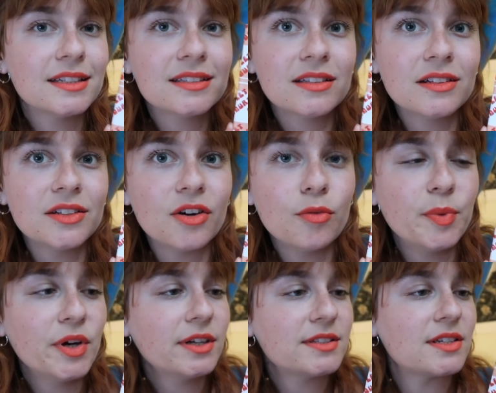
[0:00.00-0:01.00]
Nice little
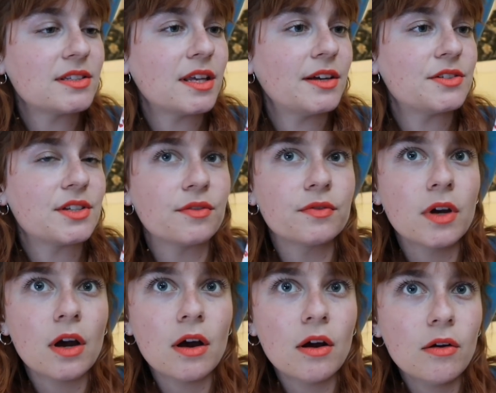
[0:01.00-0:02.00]
notebook, says let yourself
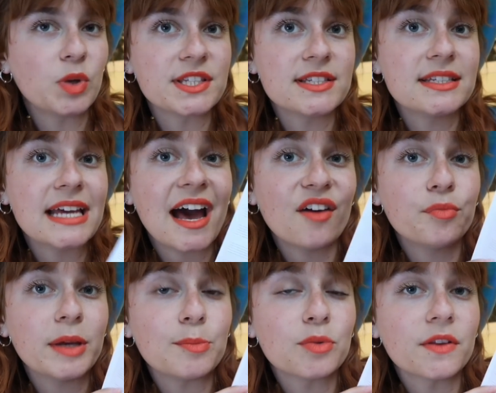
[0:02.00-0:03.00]
go, with
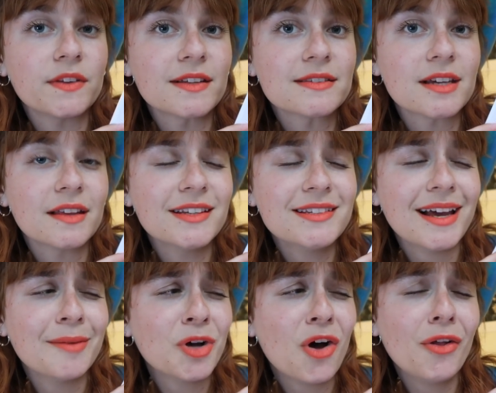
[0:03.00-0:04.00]
staff paper on the inside. This,
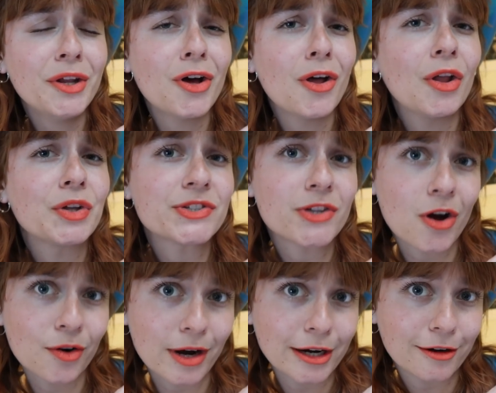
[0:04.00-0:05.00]
I'm calling all
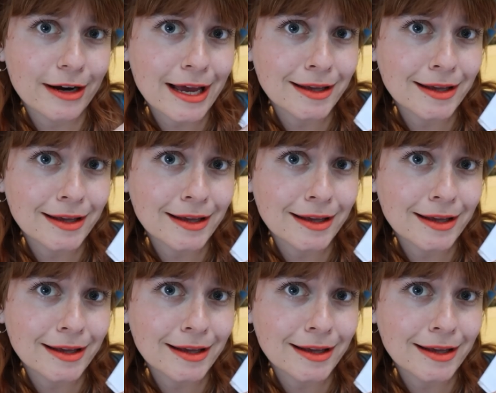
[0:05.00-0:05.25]
songwriter